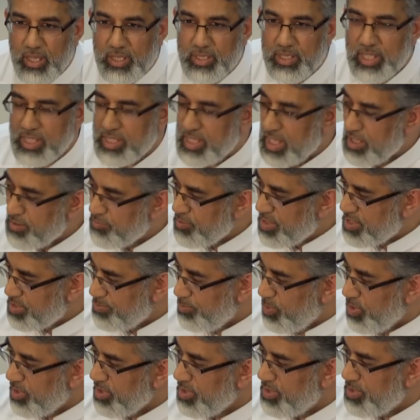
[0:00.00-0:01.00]
Did they
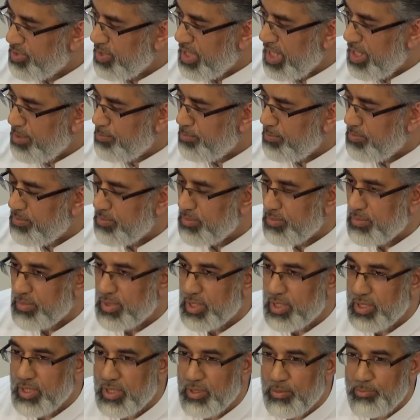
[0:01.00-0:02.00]
respond to him
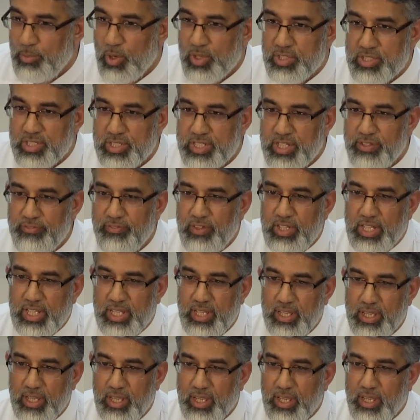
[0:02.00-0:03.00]

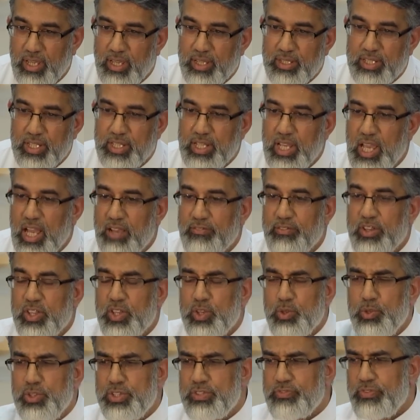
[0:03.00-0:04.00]
positively? Did he have a
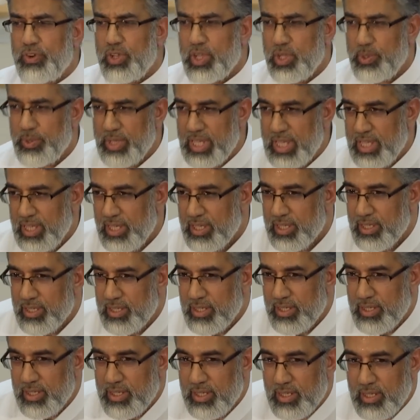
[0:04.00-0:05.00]
huge following?
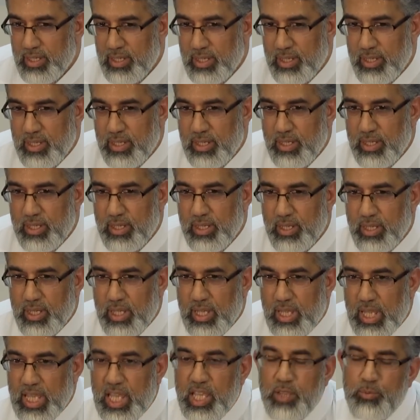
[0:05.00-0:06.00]

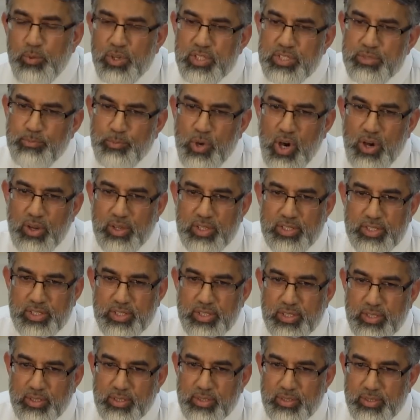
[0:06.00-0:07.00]
He was
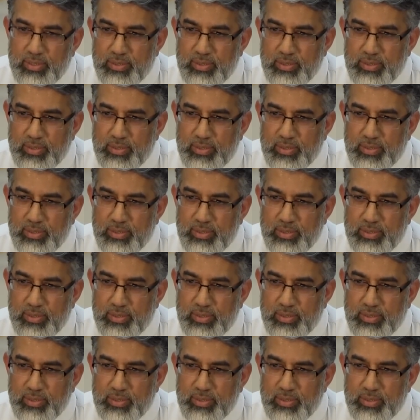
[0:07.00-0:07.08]
mocked.